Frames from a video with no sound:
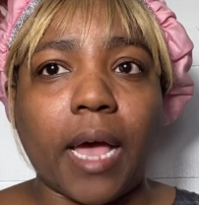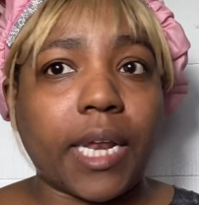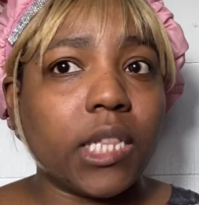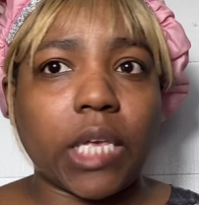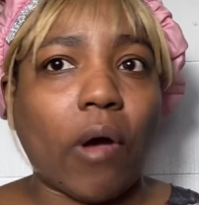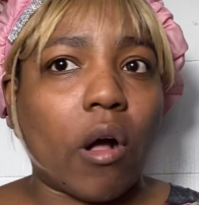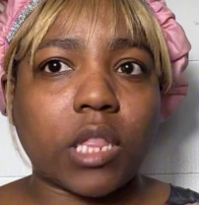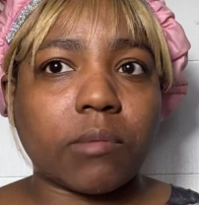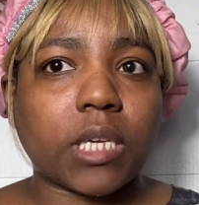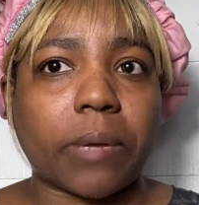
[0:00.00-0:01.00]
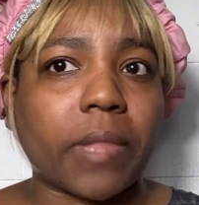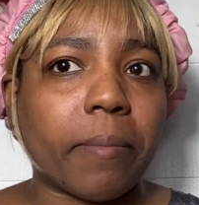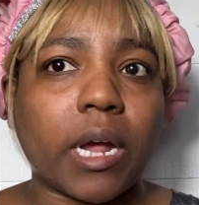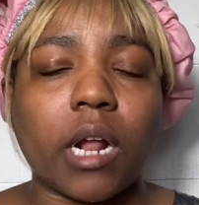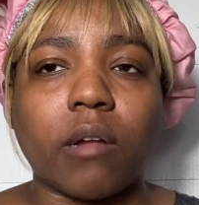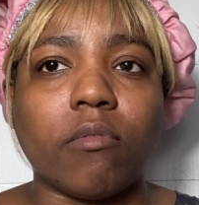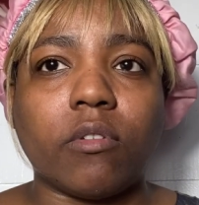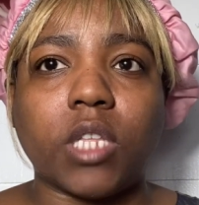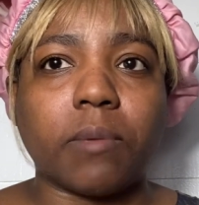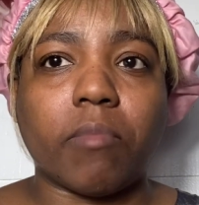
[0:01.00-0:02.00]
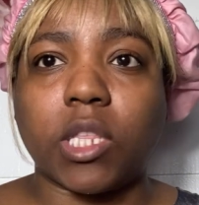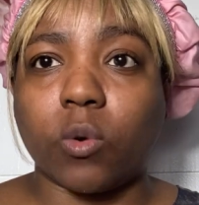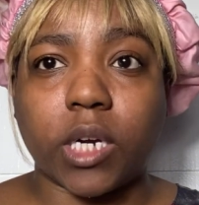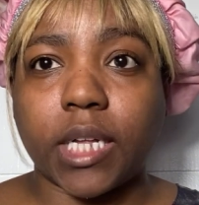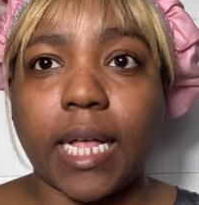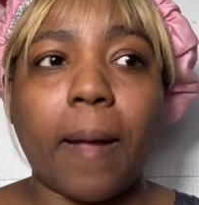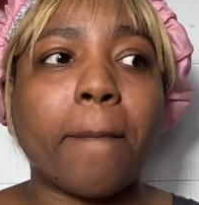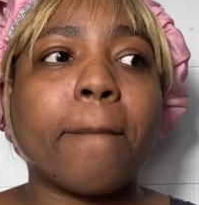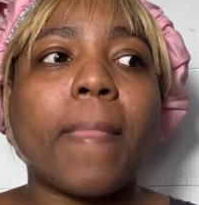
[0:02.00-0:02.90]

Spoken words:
I didn't save all of them because I'm not about to reset my storage like that.